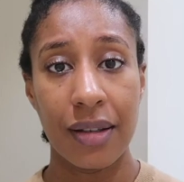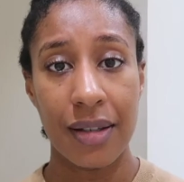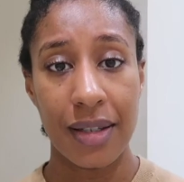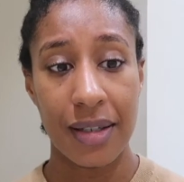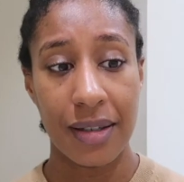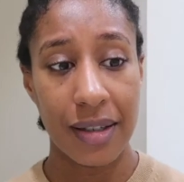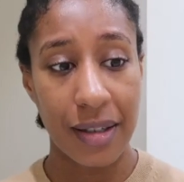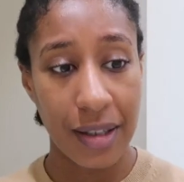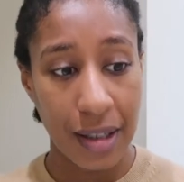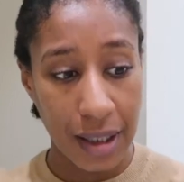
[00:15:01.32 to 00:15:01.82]

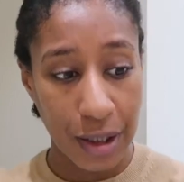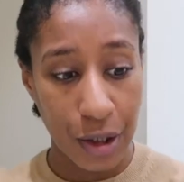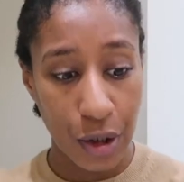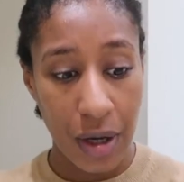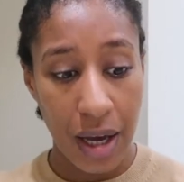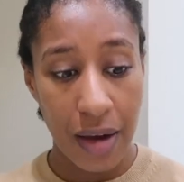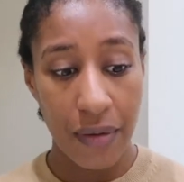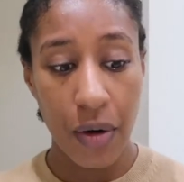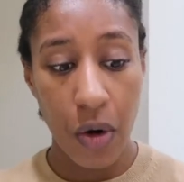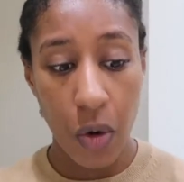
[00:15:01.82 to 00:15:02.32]
Like,
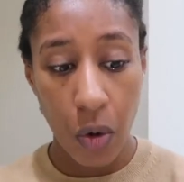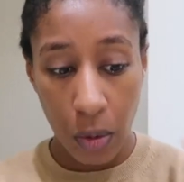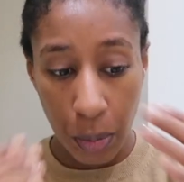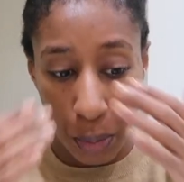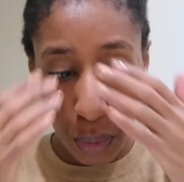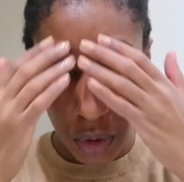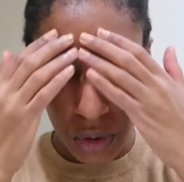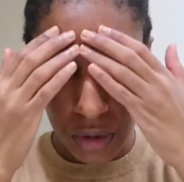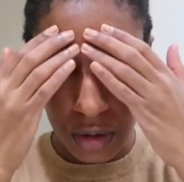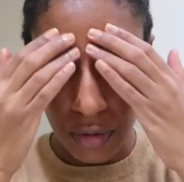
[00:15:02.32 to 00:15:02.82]
you have a whole
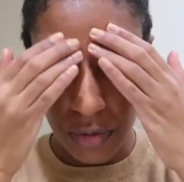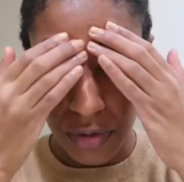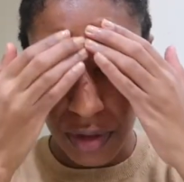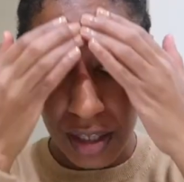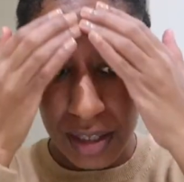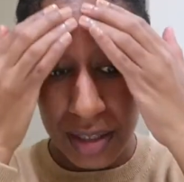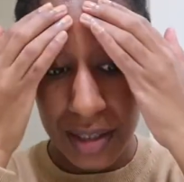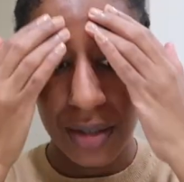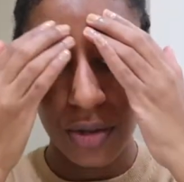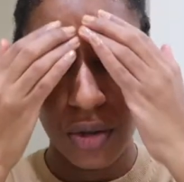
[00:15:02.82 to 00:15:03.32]
box of
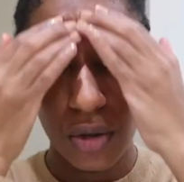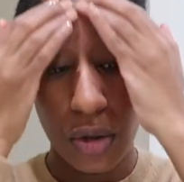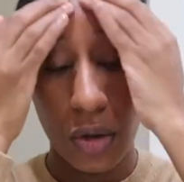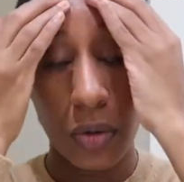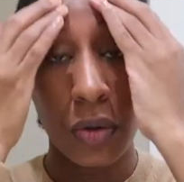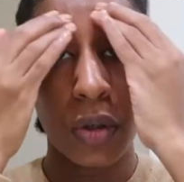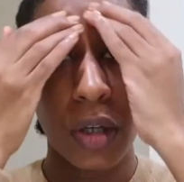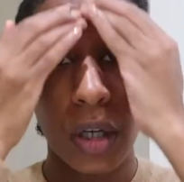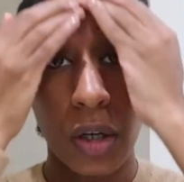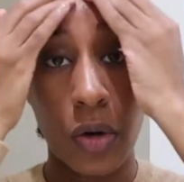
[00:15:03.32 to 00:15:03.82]
things that you
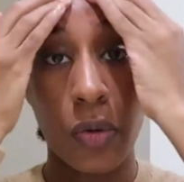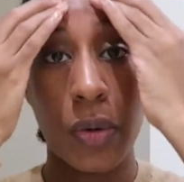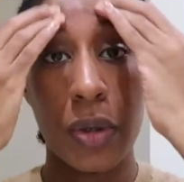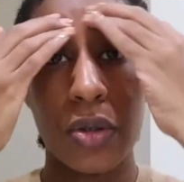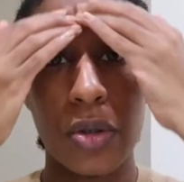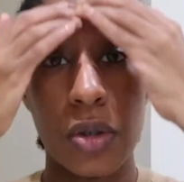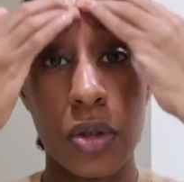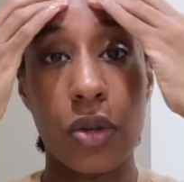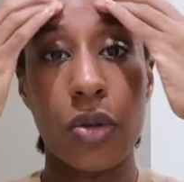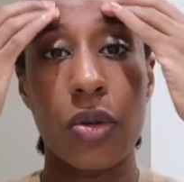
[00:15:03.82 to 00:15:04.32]
know you're not going
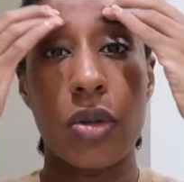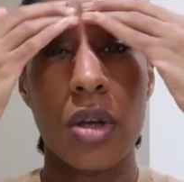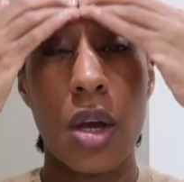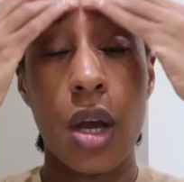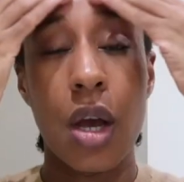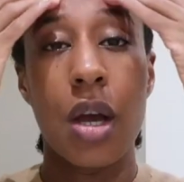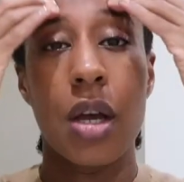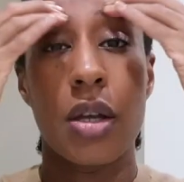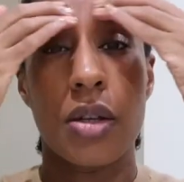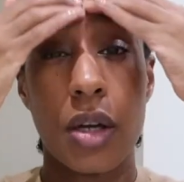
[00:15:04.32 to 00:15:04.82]
to use.
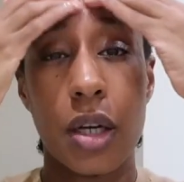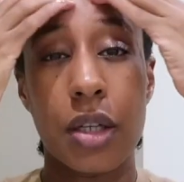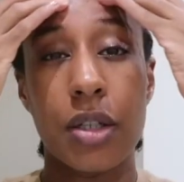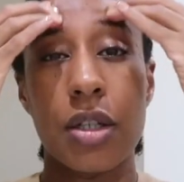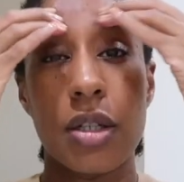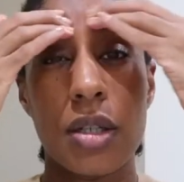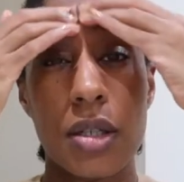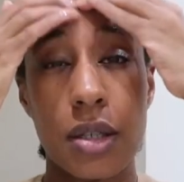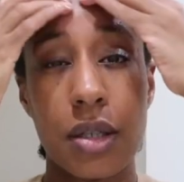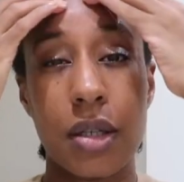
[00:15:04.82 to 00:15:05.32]
So I
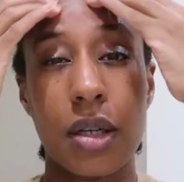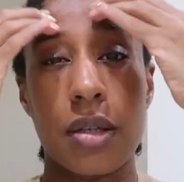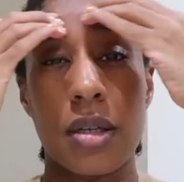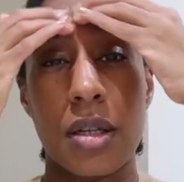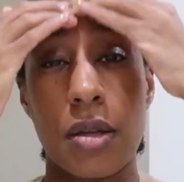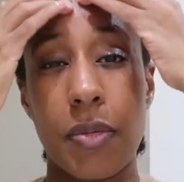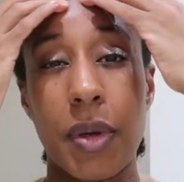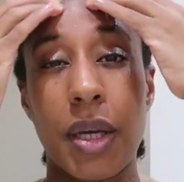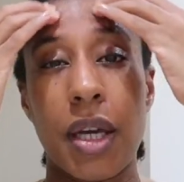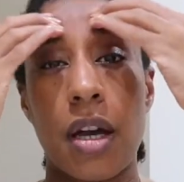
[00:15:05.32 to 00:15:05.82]
just
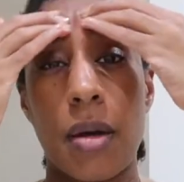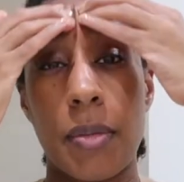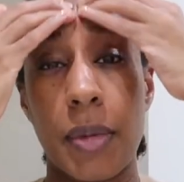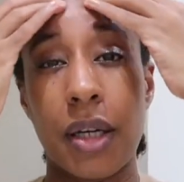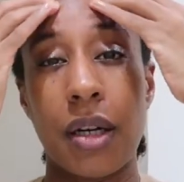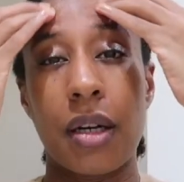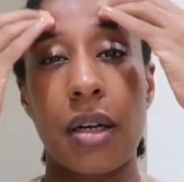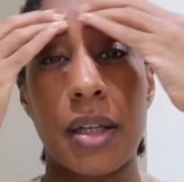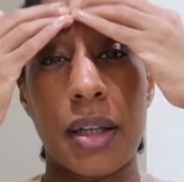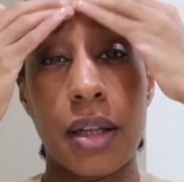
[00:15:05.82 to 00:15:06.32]
started
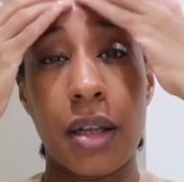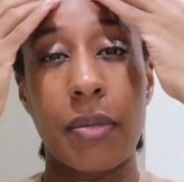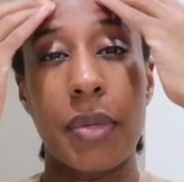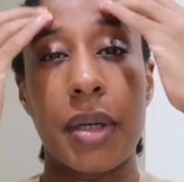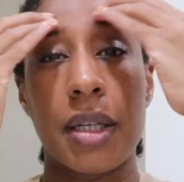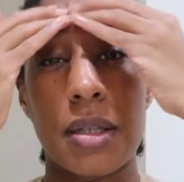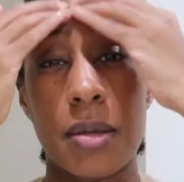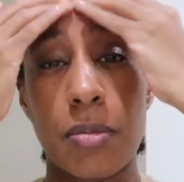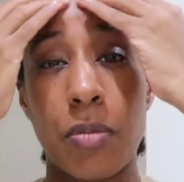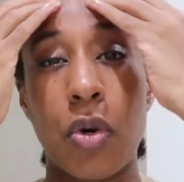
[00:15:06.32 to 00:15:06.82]
becoming a little
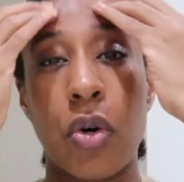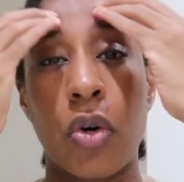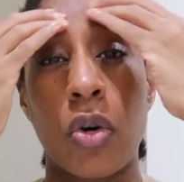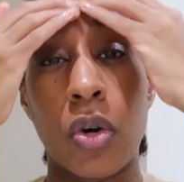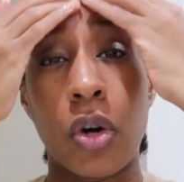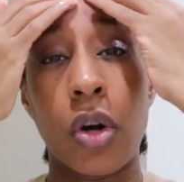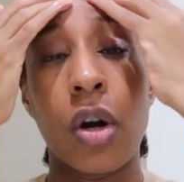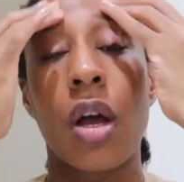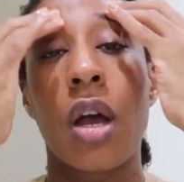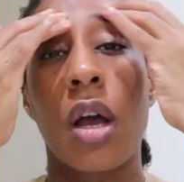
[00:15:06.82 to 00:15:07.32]
bit
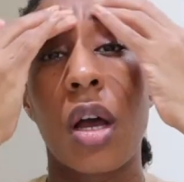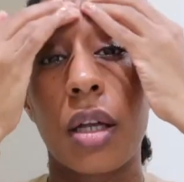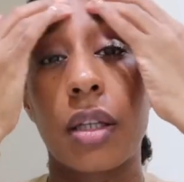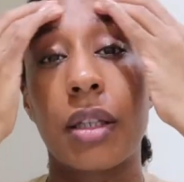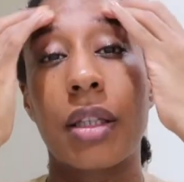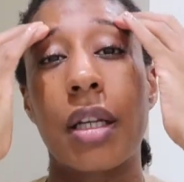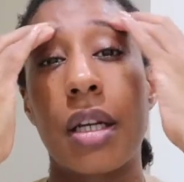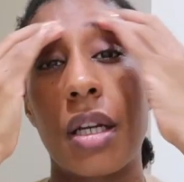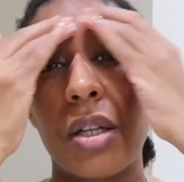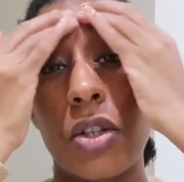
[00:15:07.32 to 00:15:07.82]
more
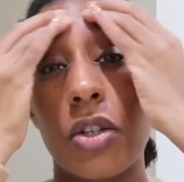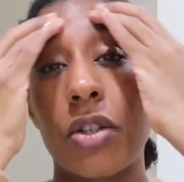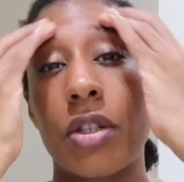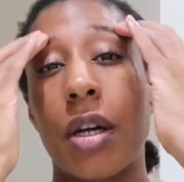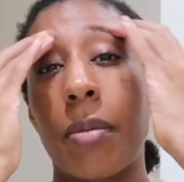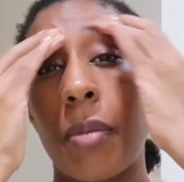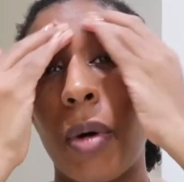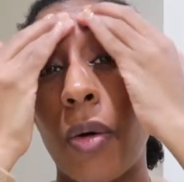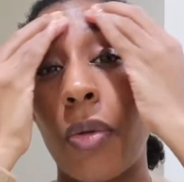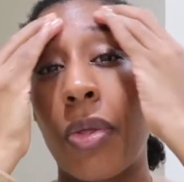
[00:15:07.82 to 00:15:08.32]
diligent
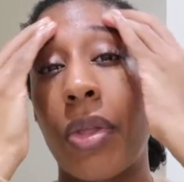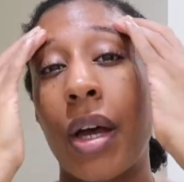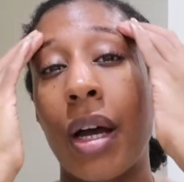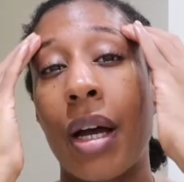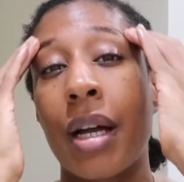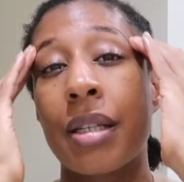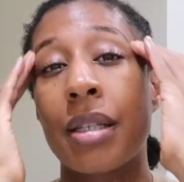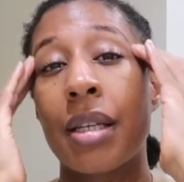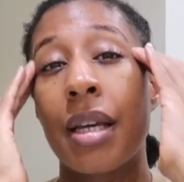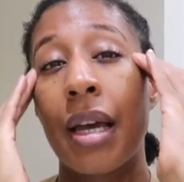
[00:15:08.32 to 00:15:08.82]
about
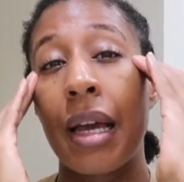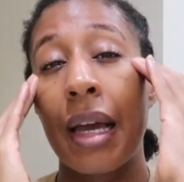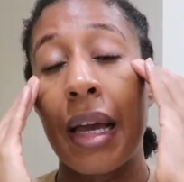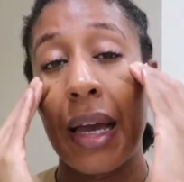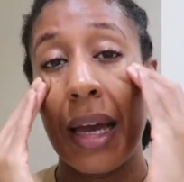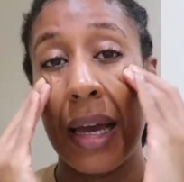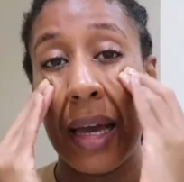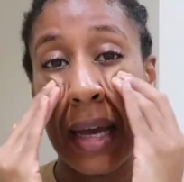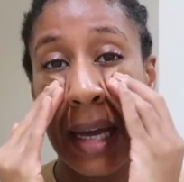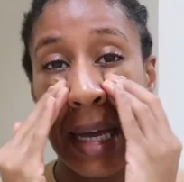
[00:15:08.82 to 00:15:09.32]
that.
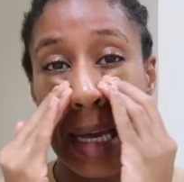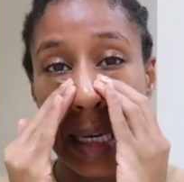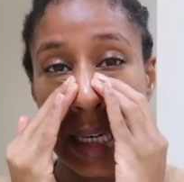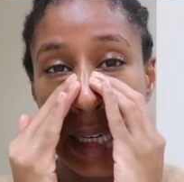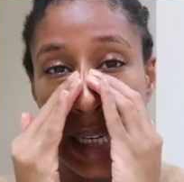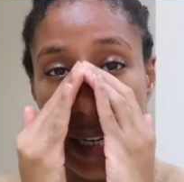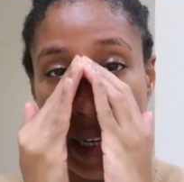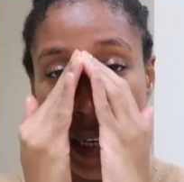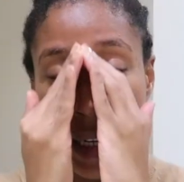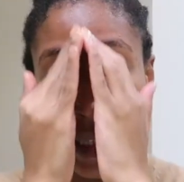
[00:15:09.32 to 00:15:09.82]

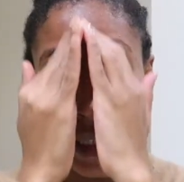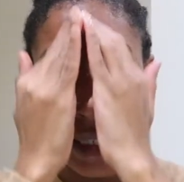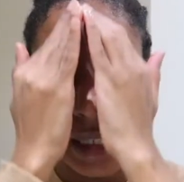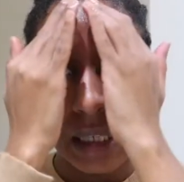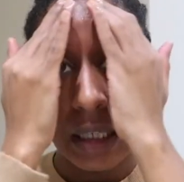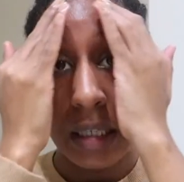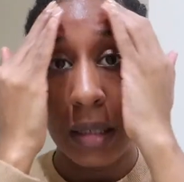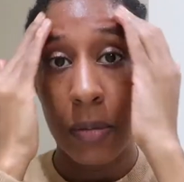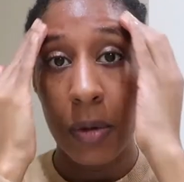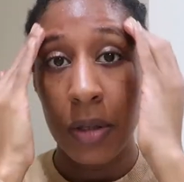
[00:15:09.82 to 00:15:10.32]
And in
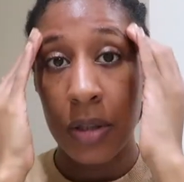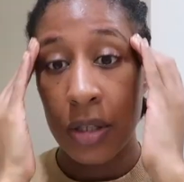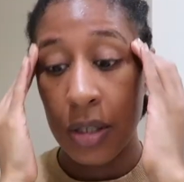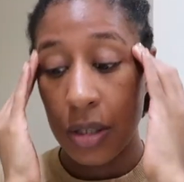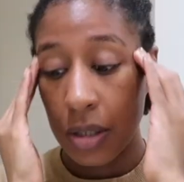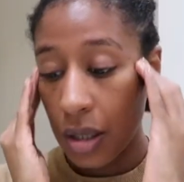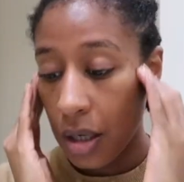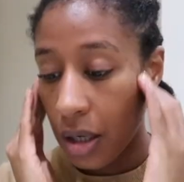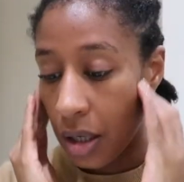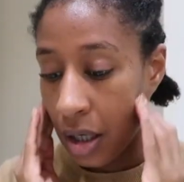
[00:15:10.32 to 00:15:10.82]
6
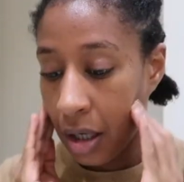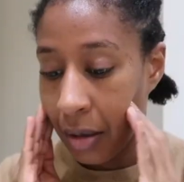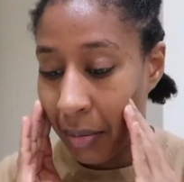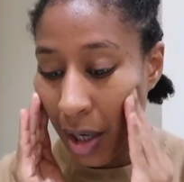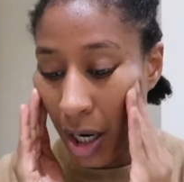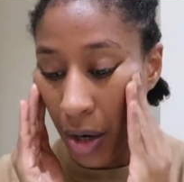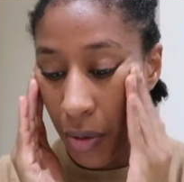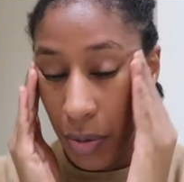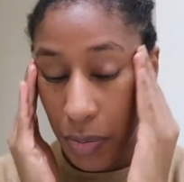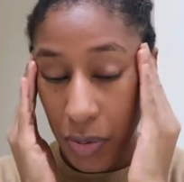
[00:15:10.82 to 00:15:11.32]
months'
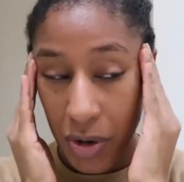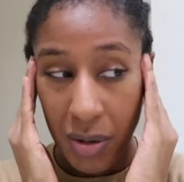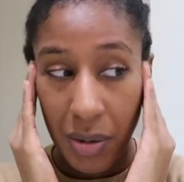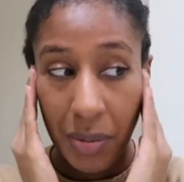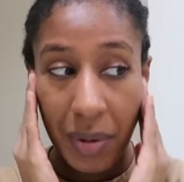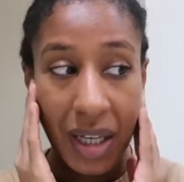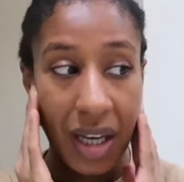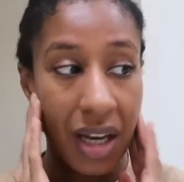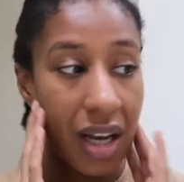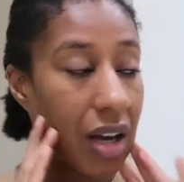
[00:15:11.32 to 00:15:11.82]
time, I will
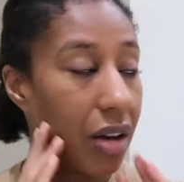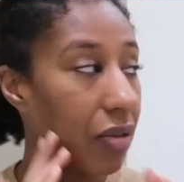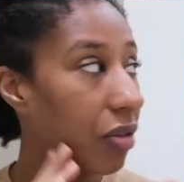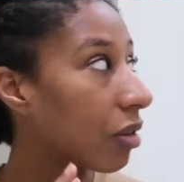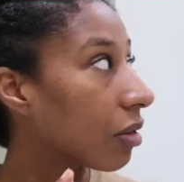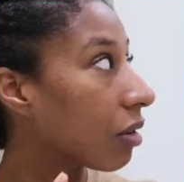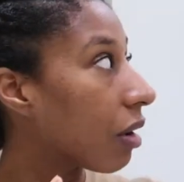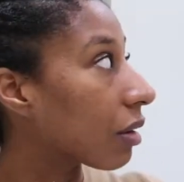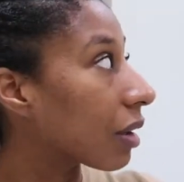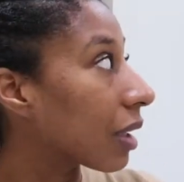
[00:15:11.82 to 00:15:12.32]
probably have
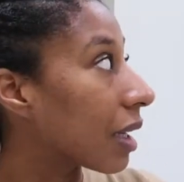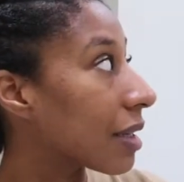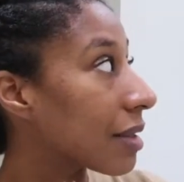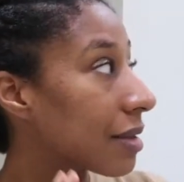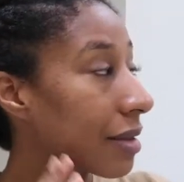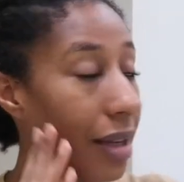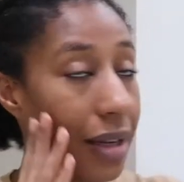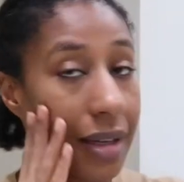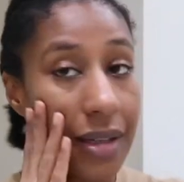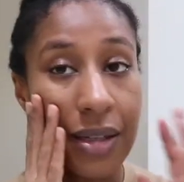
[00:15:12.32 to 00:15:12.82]
a lot
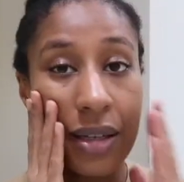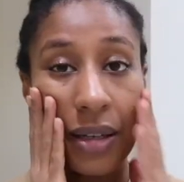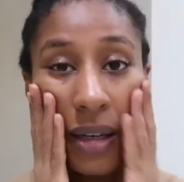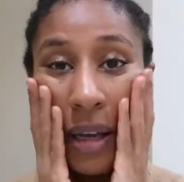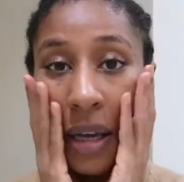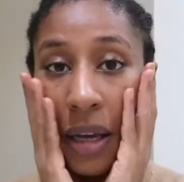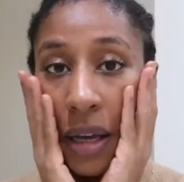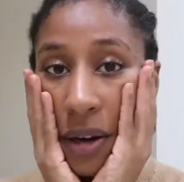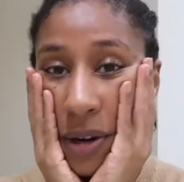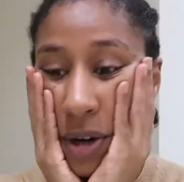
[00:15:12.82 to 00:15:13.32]
less things in
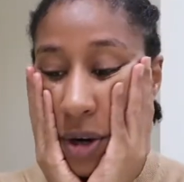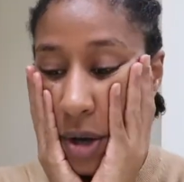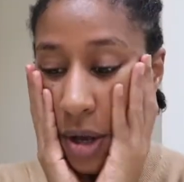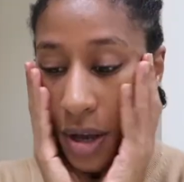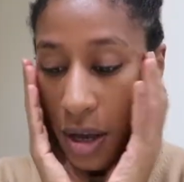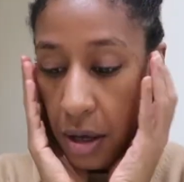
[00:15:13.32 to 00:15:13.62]
here